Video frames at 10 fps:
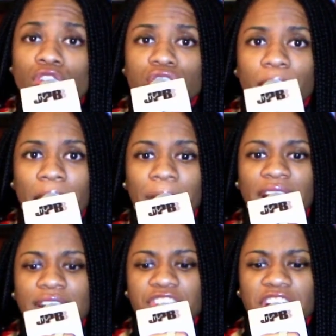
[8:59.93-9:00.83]
also my
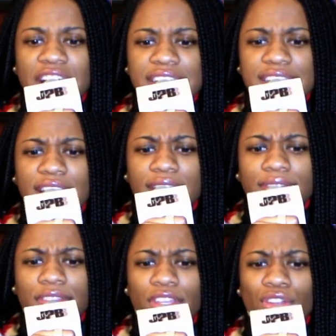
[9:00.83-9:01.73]
manager, and I said,
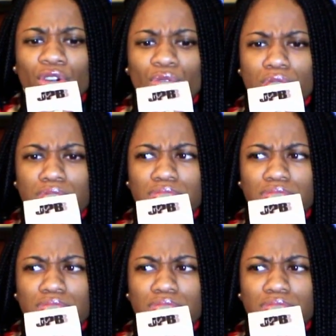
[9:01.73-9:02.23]
you know,